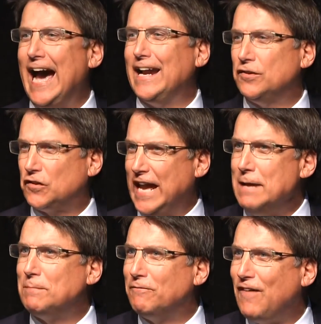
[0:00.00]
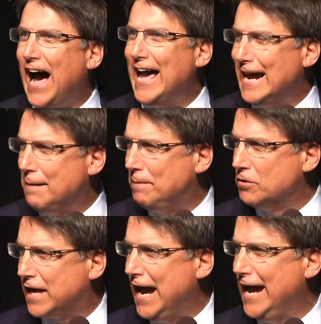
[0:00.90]
us. Keep the fight up,
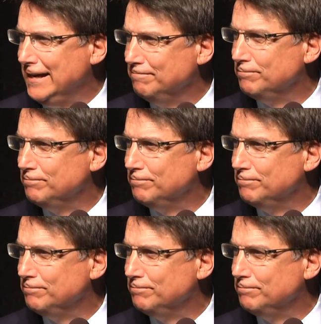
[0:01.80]
okay?